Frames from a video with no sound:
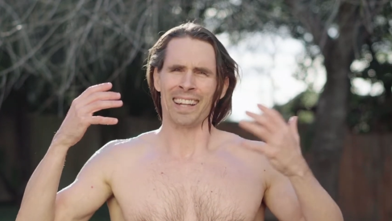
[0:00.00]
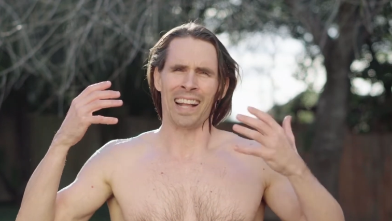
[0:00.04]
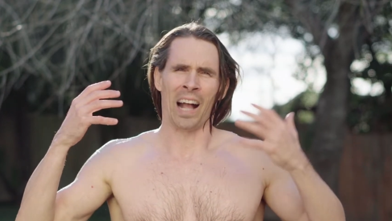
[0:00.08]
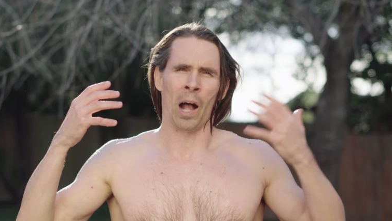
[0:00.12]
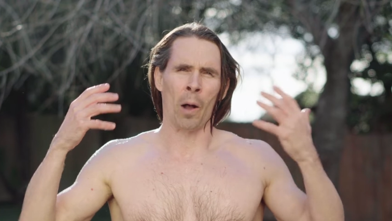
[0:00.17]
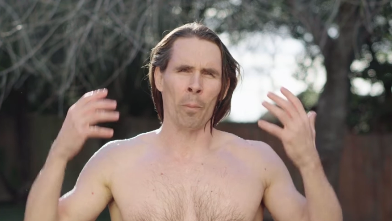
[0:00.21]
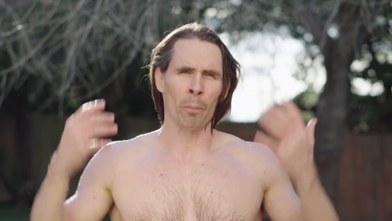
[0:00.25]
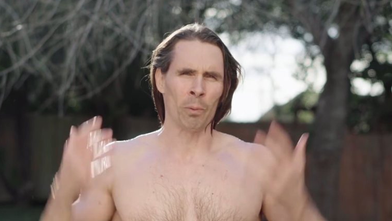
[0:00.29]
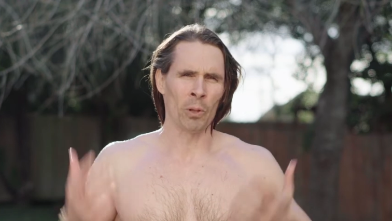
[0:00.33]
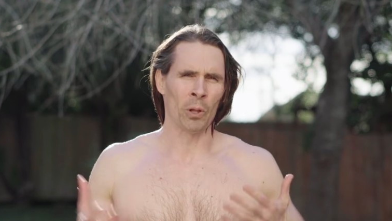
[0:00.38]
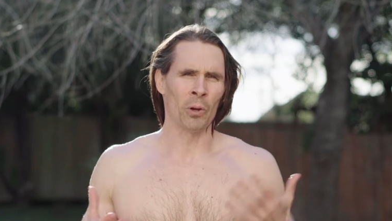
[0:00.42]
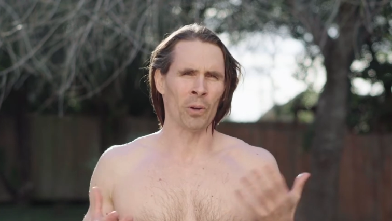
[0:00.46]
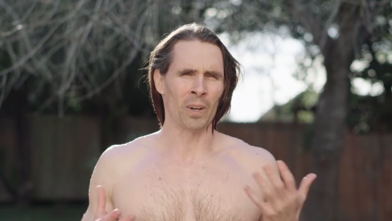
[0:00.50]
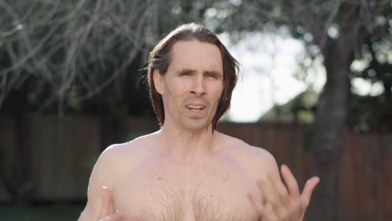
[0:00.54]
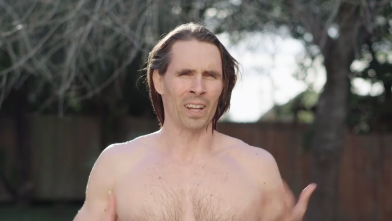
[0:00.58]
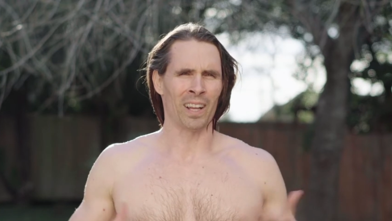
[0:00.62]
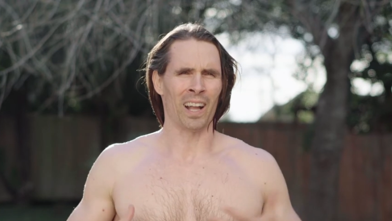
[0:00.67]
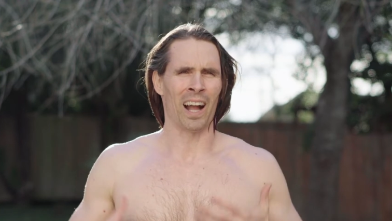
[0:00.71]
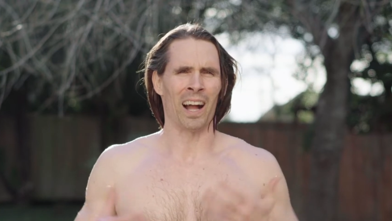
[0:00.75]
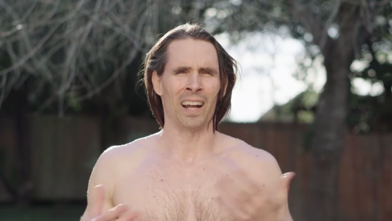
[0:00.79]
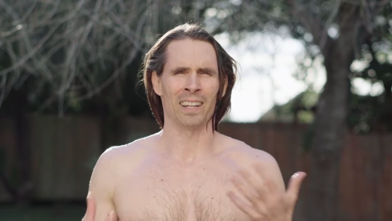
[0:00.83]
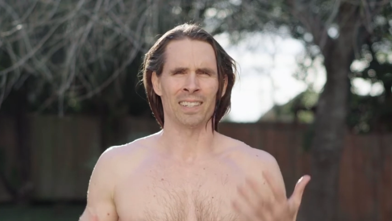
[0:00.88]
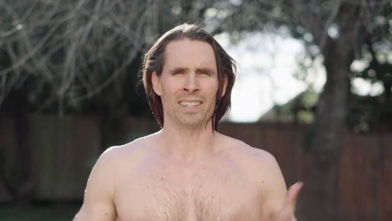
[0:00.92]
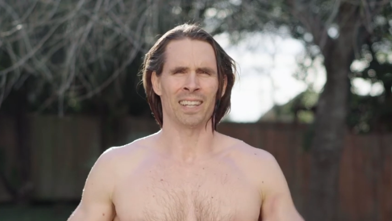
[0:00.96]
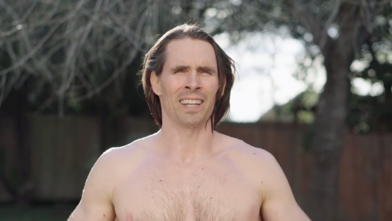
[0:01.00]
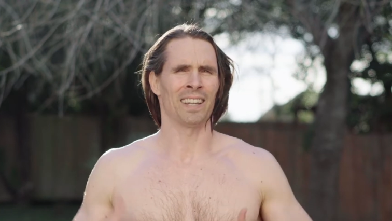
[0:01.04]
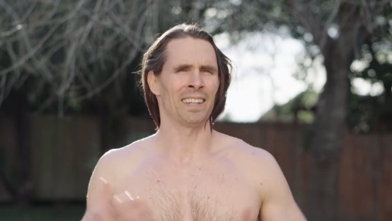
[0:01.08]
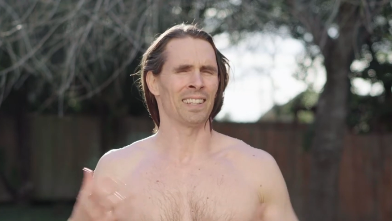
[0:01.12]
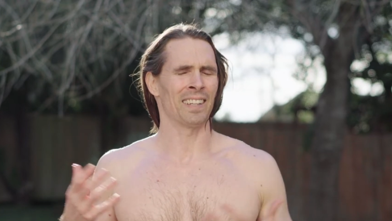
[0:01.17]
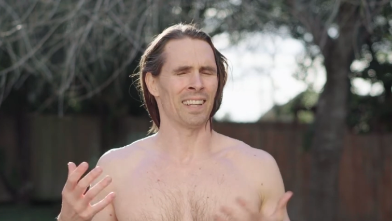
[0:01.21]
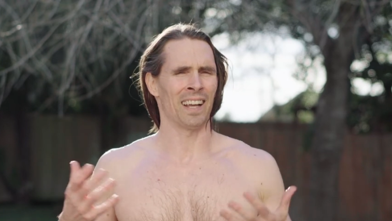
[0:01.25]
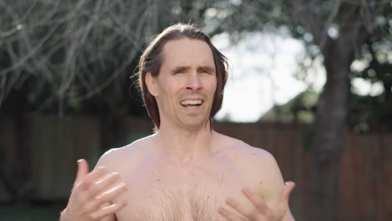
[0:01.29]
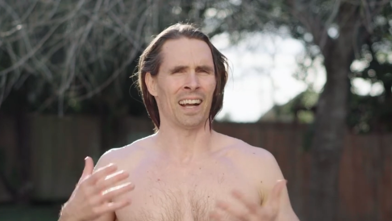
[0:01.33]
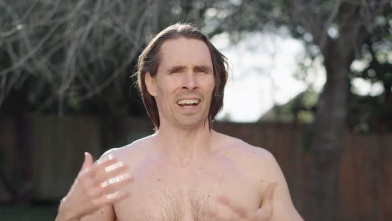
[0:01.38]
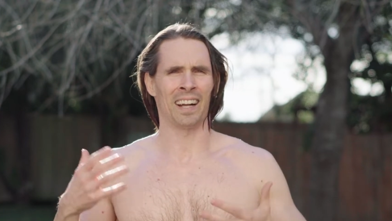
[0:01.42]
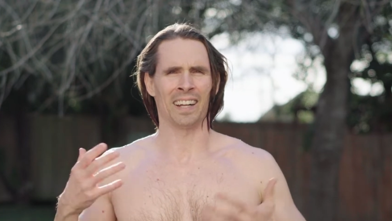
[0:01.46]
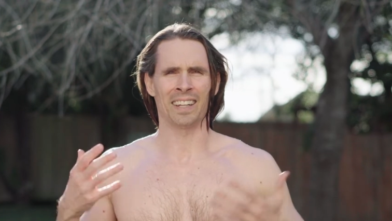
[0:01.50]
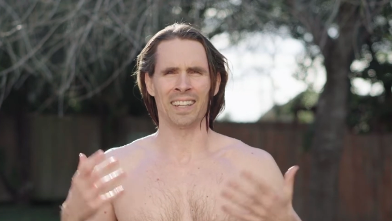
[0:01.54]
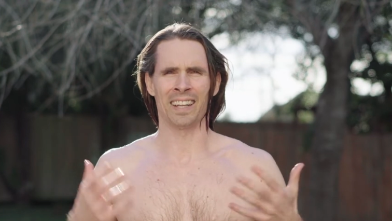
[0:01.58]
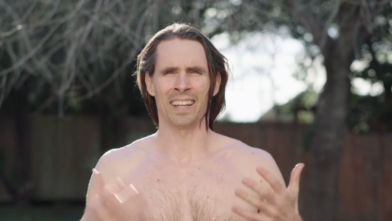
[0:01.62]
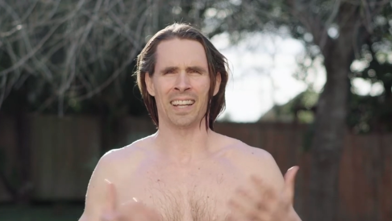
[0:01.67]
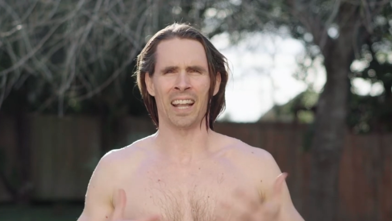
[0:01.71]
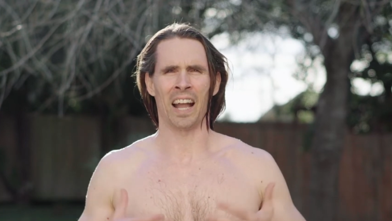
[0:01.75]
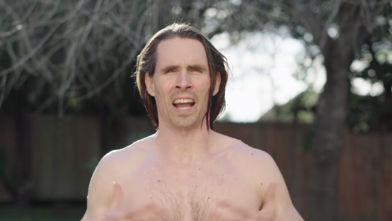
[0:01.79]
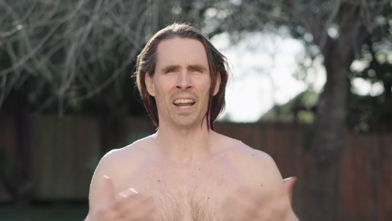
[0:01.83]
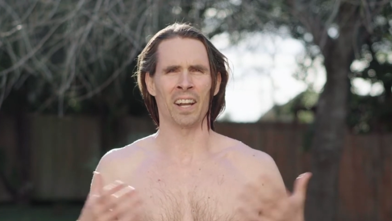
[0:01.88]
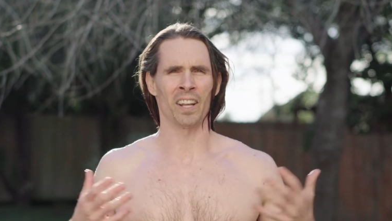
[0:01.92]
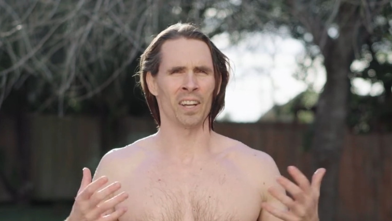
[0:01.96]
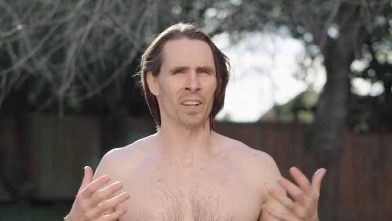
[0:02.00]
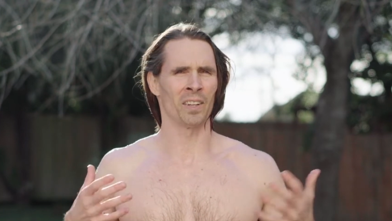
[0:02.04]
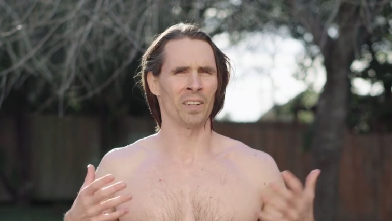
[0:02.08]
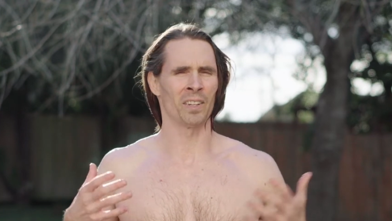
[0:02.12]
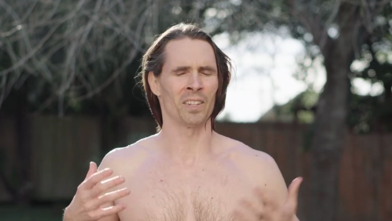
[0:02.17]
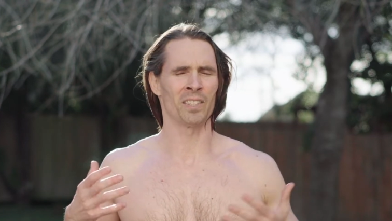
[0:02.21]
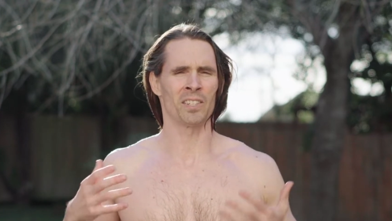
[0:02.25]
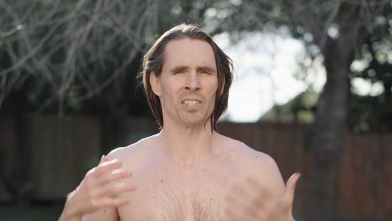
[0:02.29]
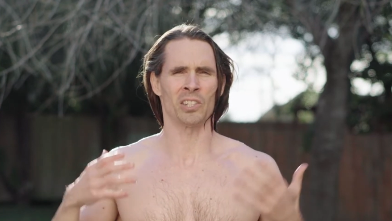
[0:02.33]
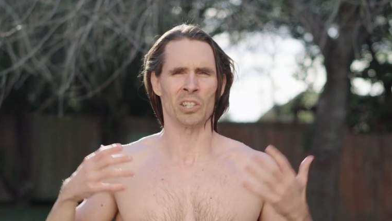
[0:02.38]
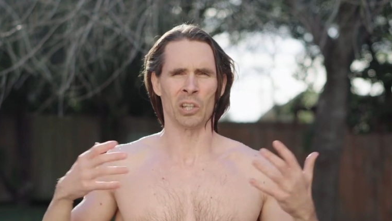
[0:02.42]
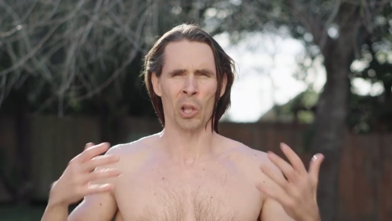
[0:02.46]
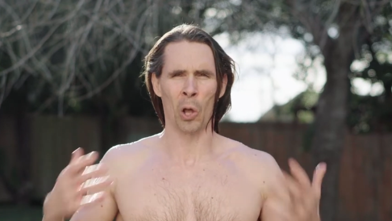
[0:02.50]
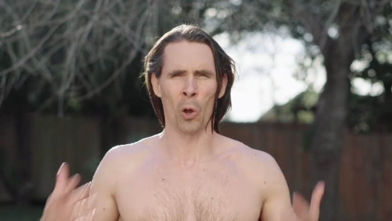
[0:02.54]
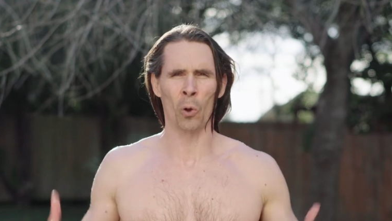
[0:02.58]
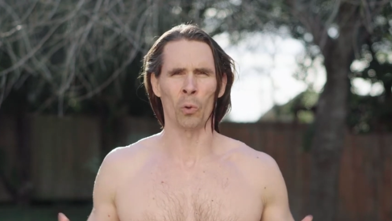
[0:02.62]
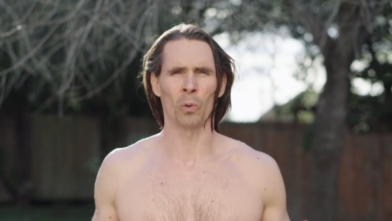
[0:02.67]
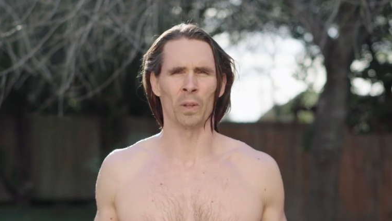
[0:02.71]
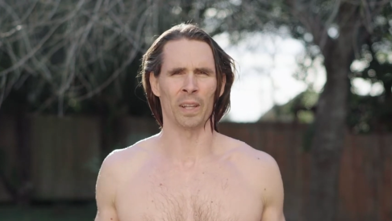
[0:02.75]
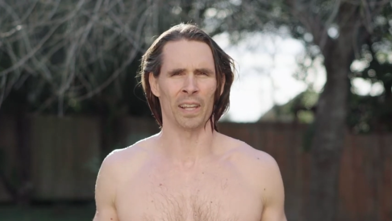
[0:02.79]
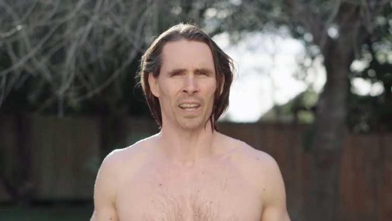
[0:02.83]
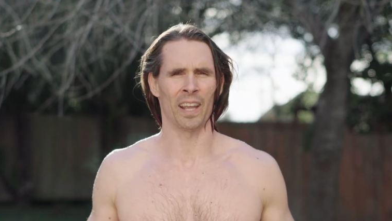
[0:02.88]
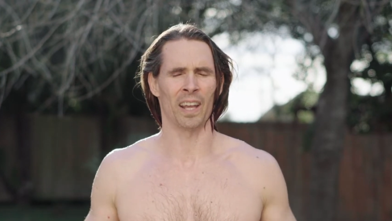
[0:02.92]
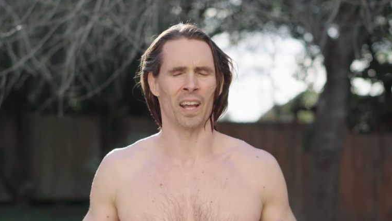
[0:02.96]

uploading content kind of slowly.